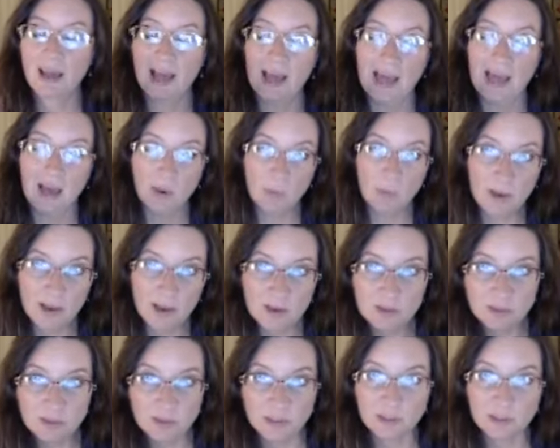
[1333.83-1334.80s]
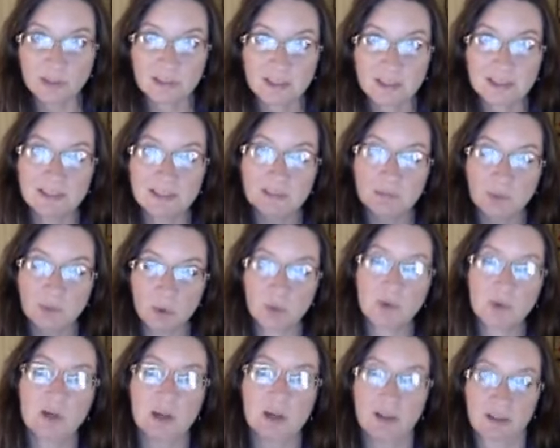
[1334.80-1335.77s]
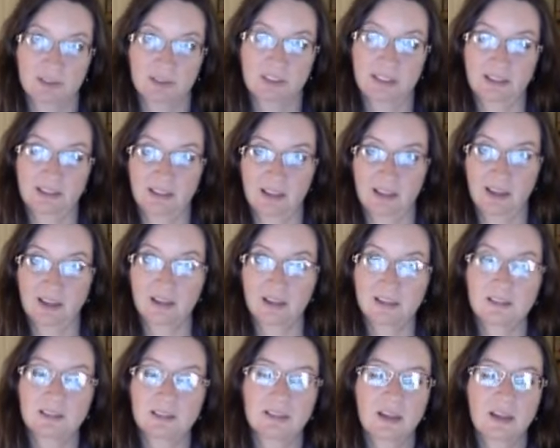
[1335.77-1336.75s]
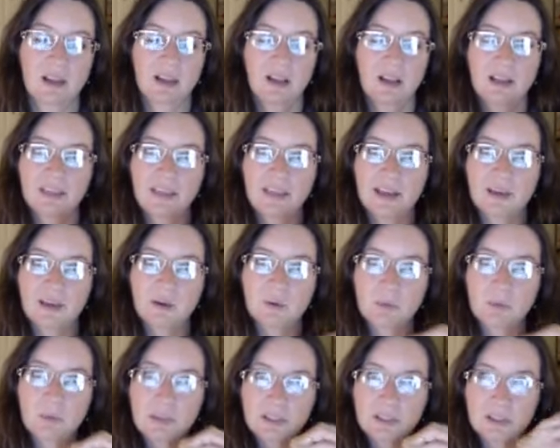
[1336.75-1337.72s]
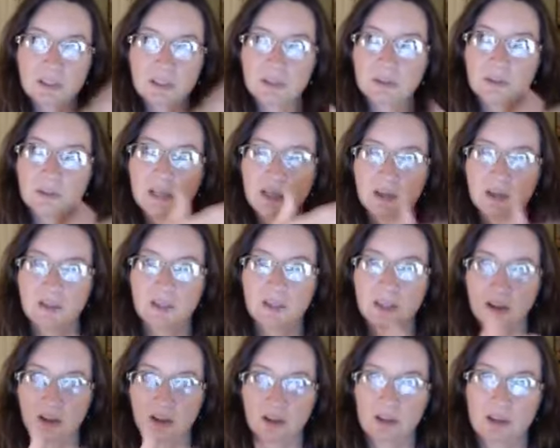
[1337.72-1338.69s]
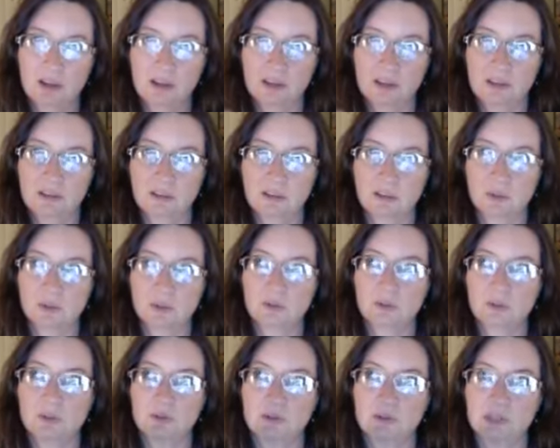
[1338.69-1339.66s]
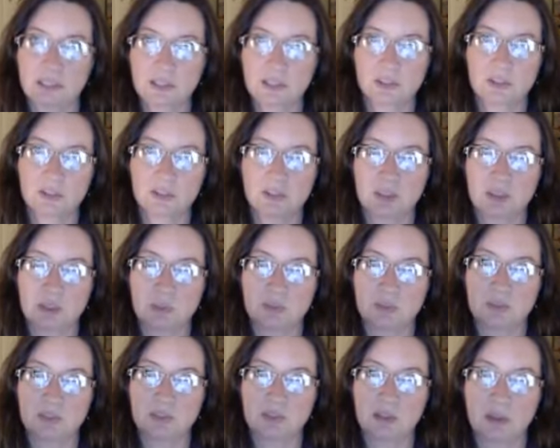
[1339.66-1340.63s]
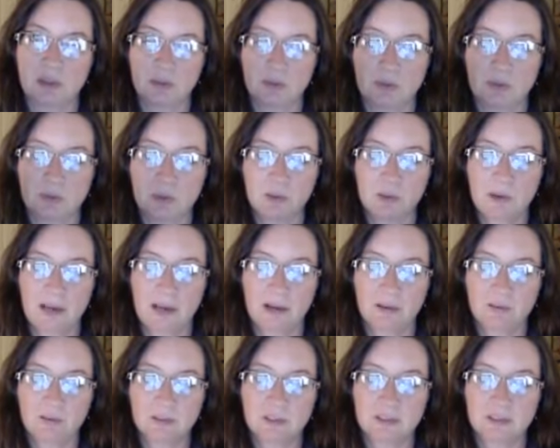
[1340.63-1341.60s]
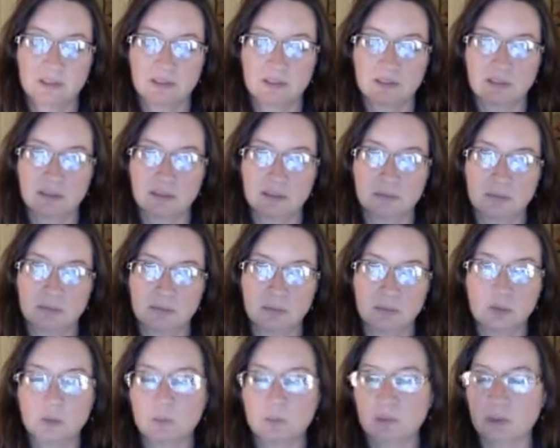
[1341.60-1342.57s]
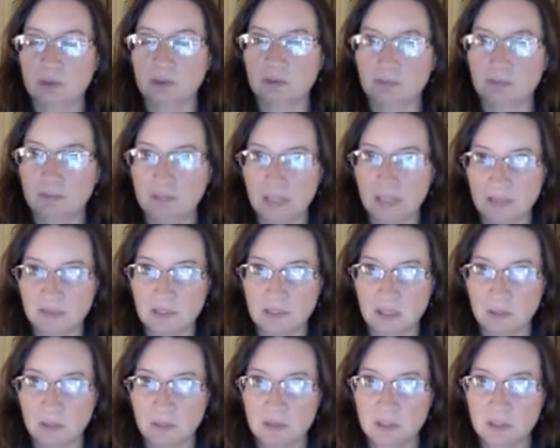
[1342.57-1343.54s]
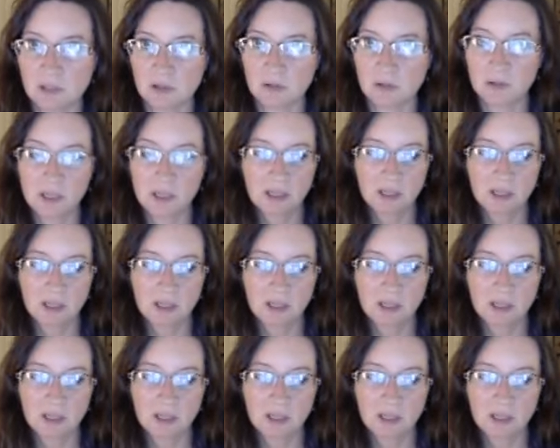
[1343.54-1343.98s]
However, it's more often the case that we do carry on those relationships throughout multiple lifetimes. So